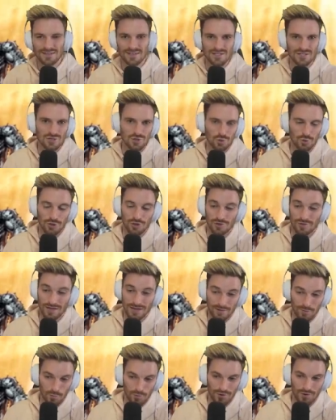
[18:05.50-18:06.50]
destroyer,
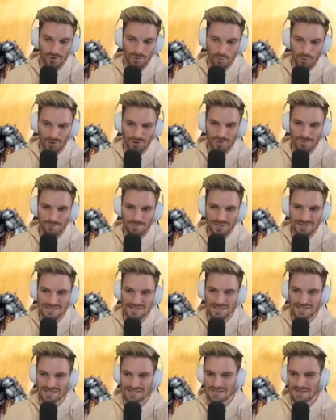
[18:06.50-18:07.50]
like we're, we're in
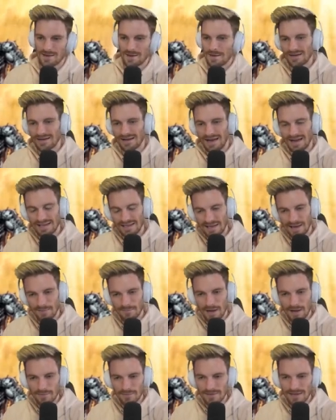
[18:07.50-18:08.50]
business. I,
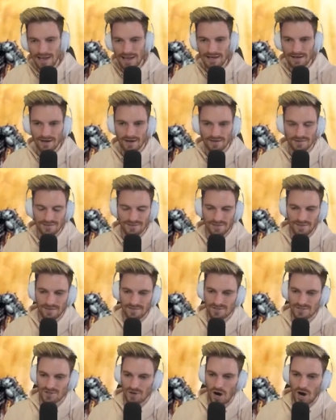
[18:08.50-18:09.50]
I'm, I'm going to hang on to,
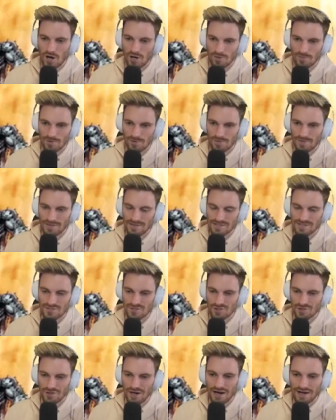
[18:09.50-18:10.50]
to armor this
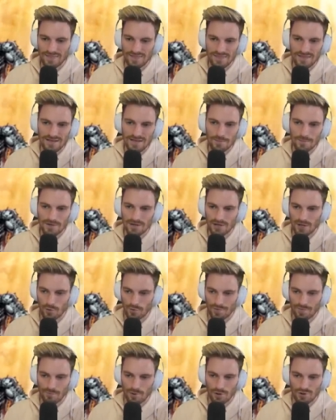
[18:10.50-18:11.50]
turn. I think I'm going to go
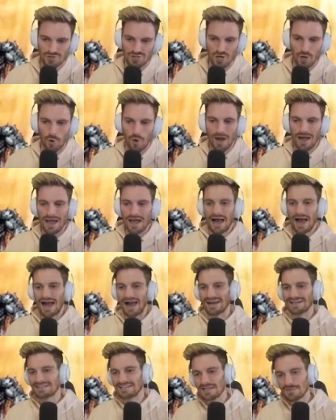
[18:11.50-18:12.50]
with mojo.
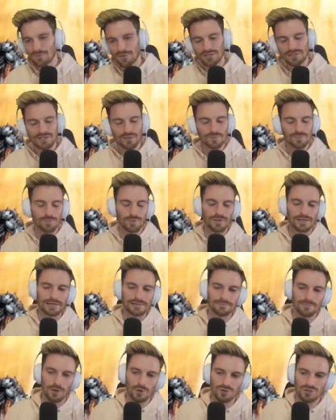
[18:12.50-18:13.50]
I typically don't play
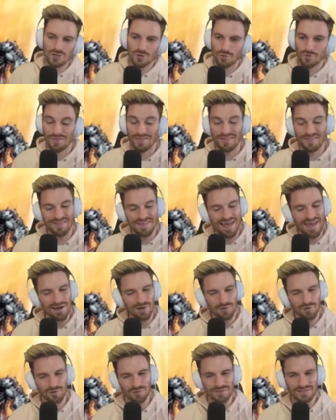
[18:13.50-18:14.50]
mojo that
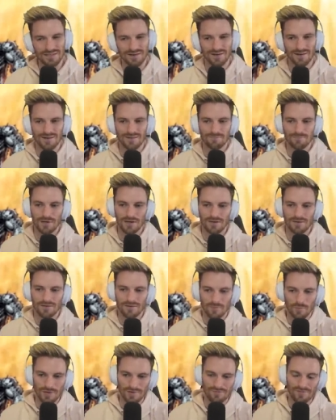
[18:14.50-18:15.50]
early on, but
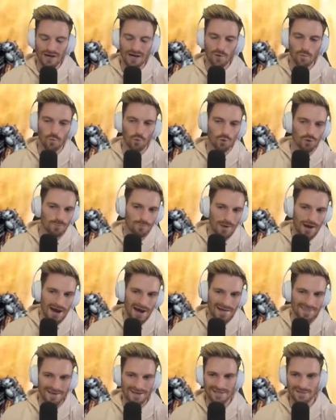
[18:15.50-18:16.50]
we've got
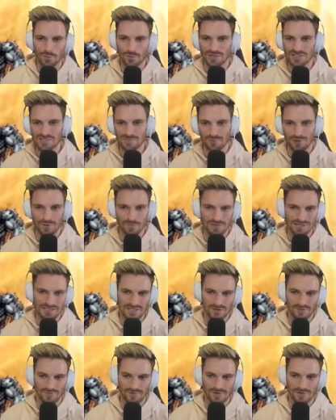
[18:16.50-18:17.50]
warpath. I don't want to spread
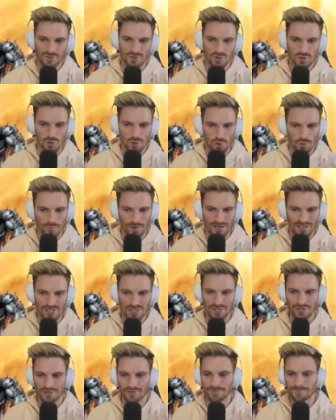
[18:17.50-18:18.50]
myself too much
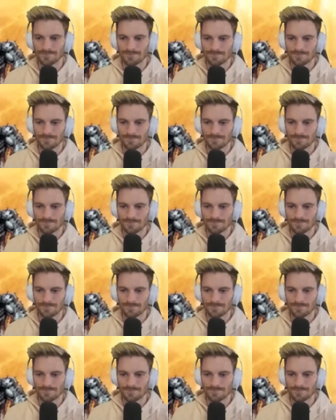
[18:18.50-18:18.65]
here.